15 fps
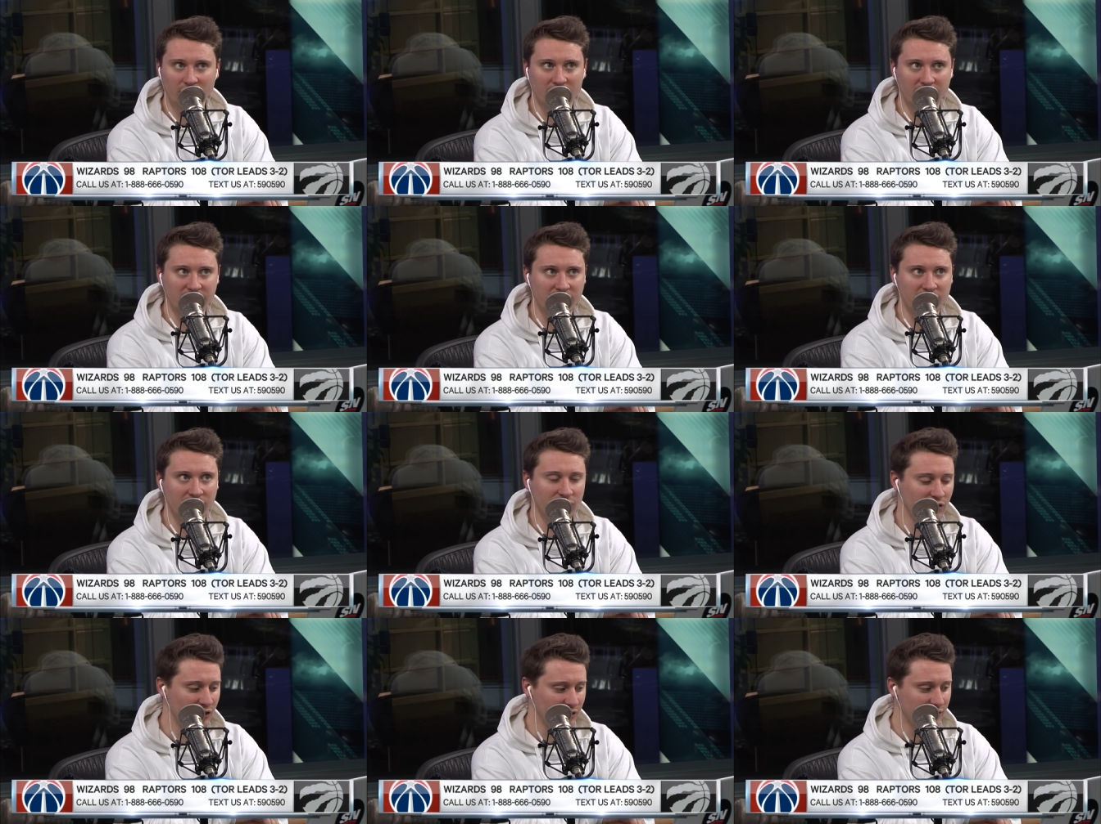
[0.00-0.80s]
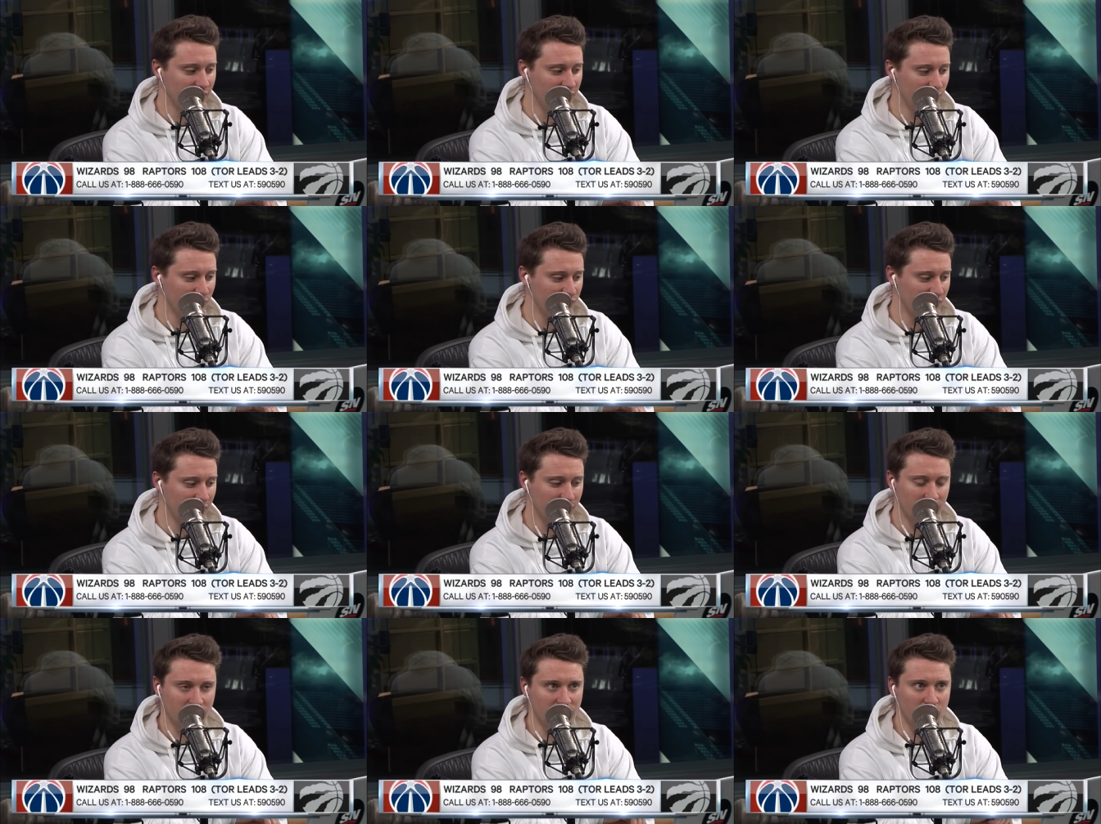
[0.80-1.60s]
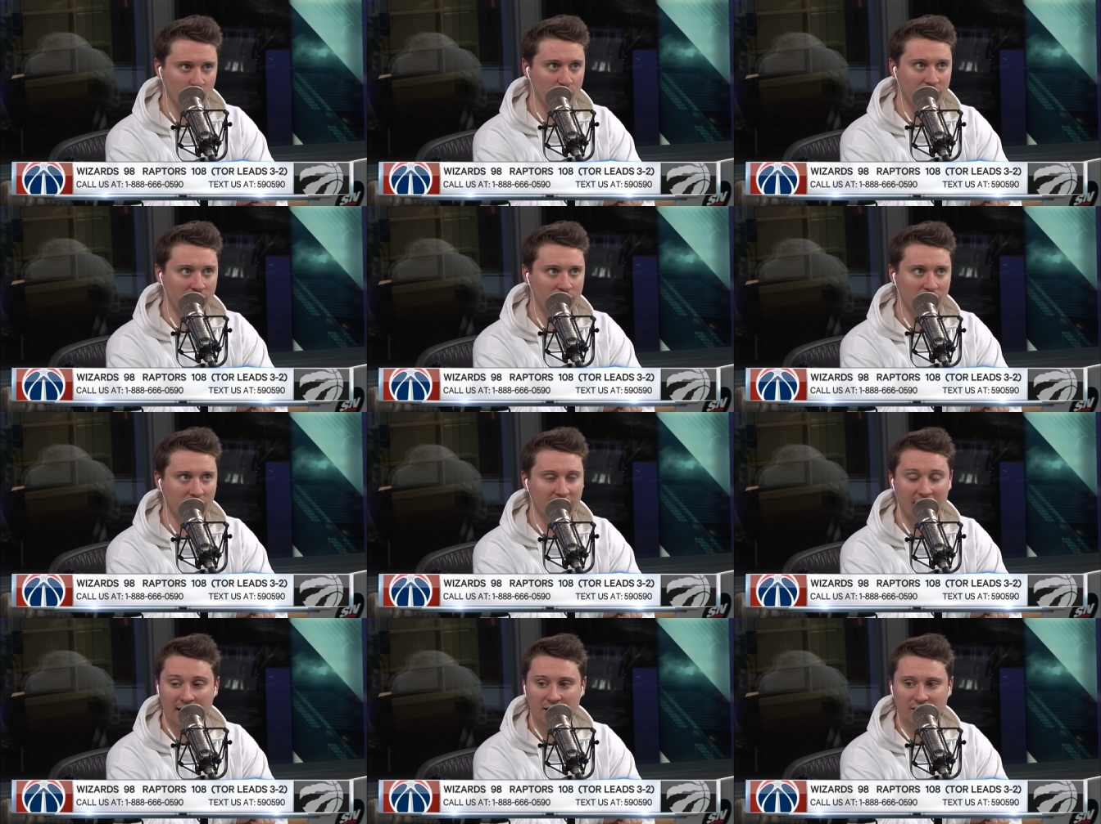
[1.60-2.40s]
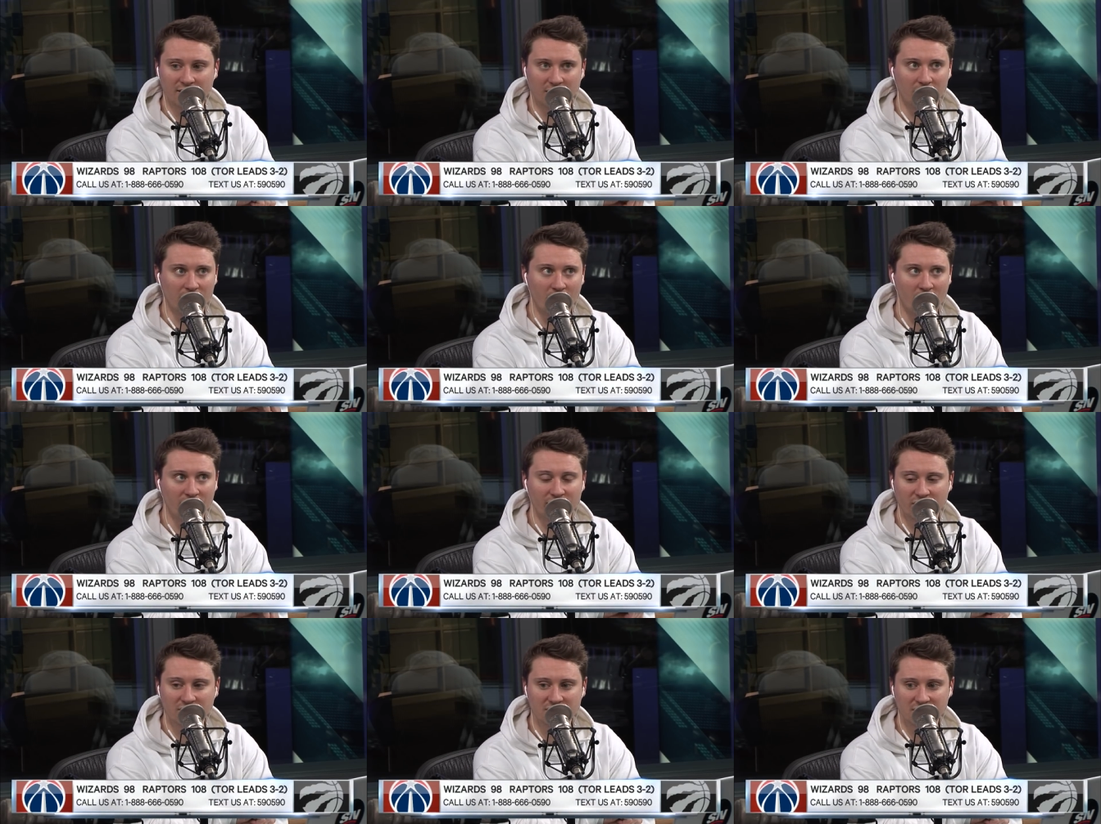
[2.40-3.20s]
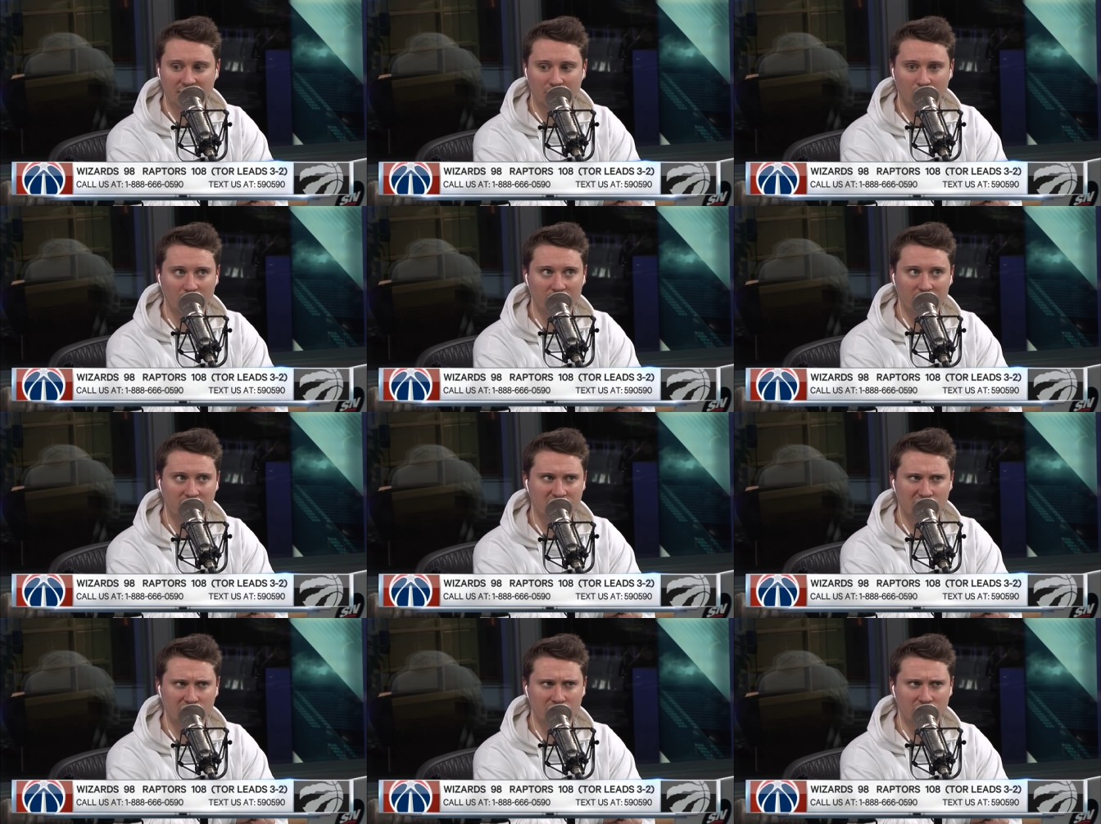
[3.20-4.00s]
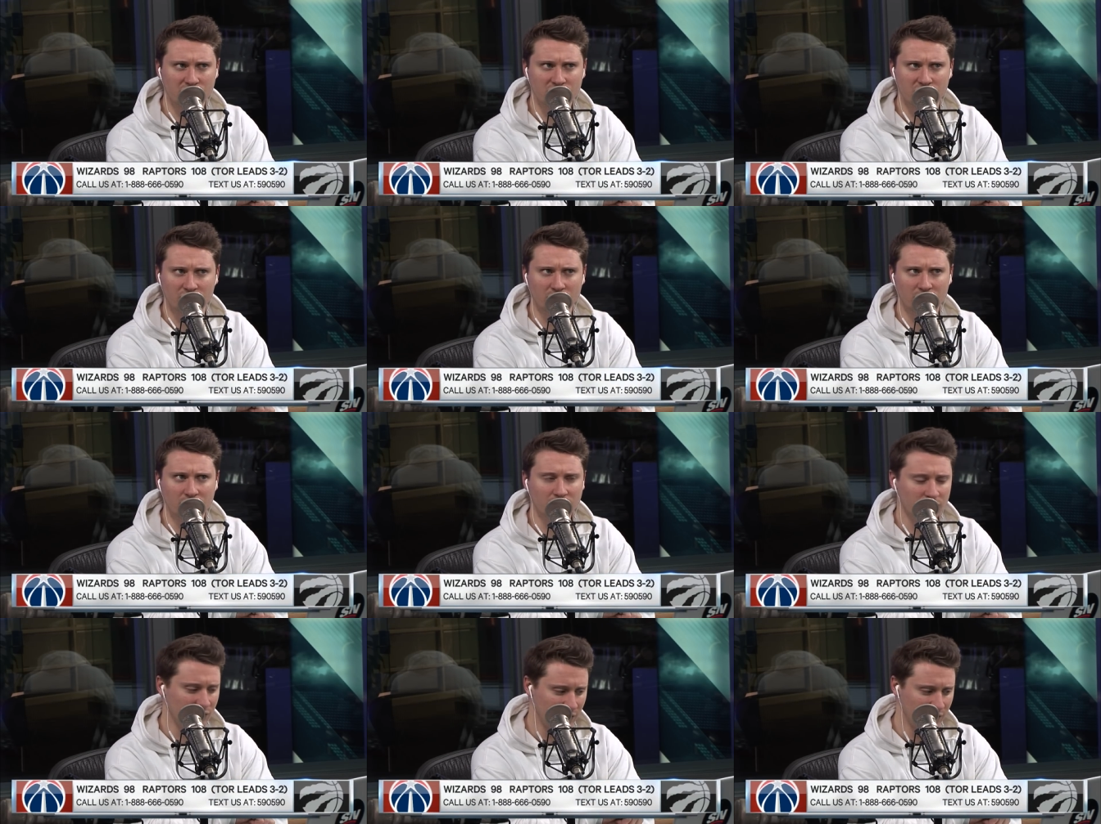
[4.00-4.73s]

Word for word: and I didn't even think that he was like doing really anything on offense. Like, what did Serge do?